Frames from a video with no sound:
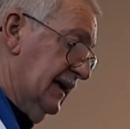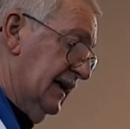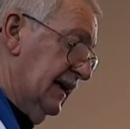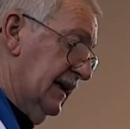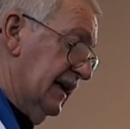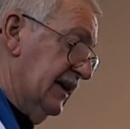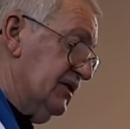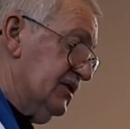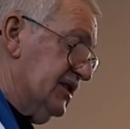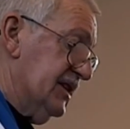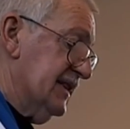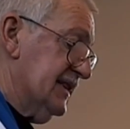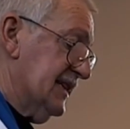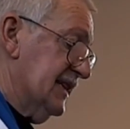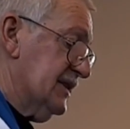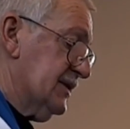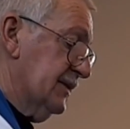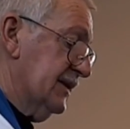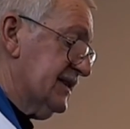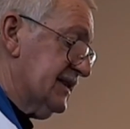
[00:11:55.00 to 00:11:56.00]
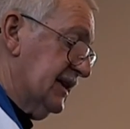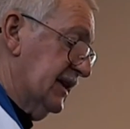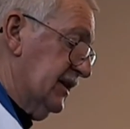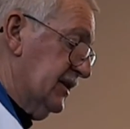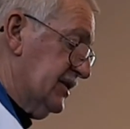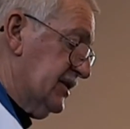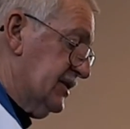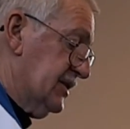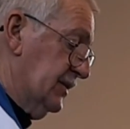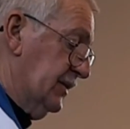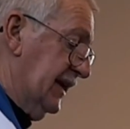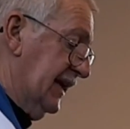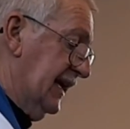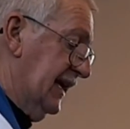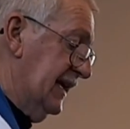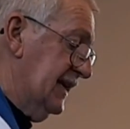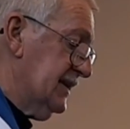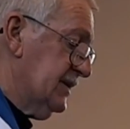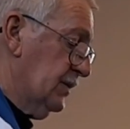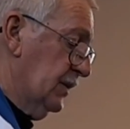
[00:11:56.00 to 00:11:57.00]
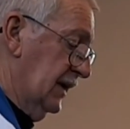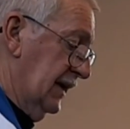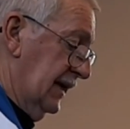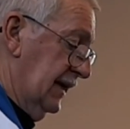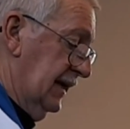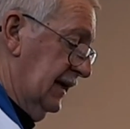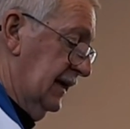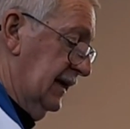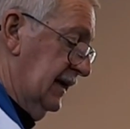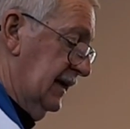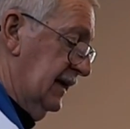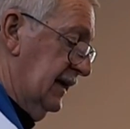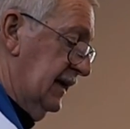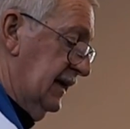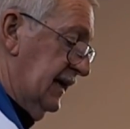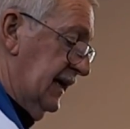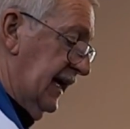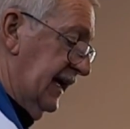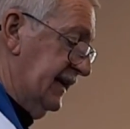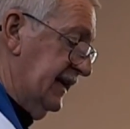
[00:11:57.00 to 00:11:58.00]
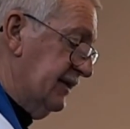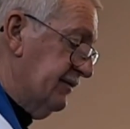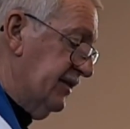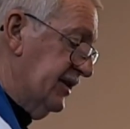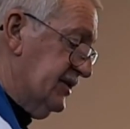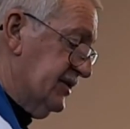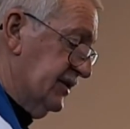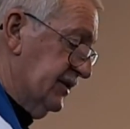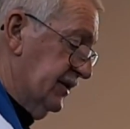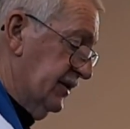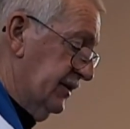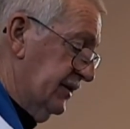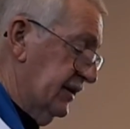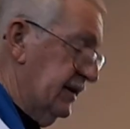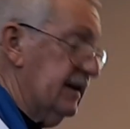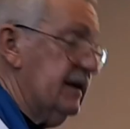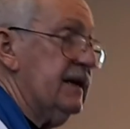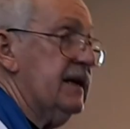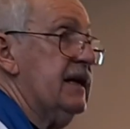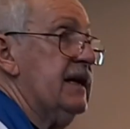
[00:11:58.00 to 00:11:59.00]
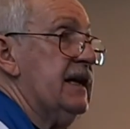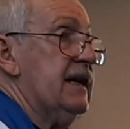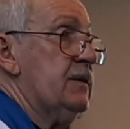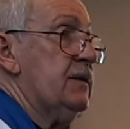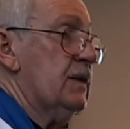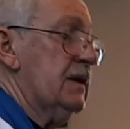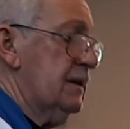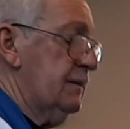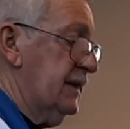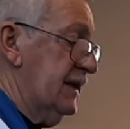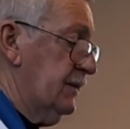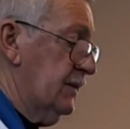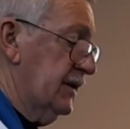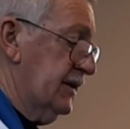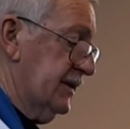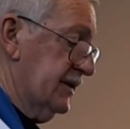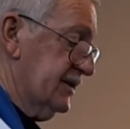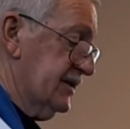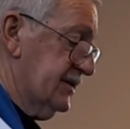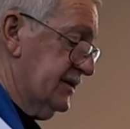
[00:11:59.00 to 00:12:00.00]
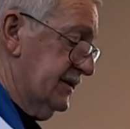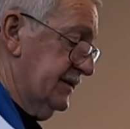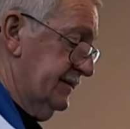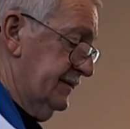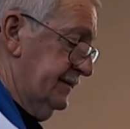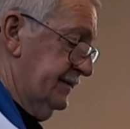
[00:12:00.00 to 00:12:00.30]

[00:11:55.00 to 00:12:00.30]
and Jesus will see us doing his will, and in return, he will be with us.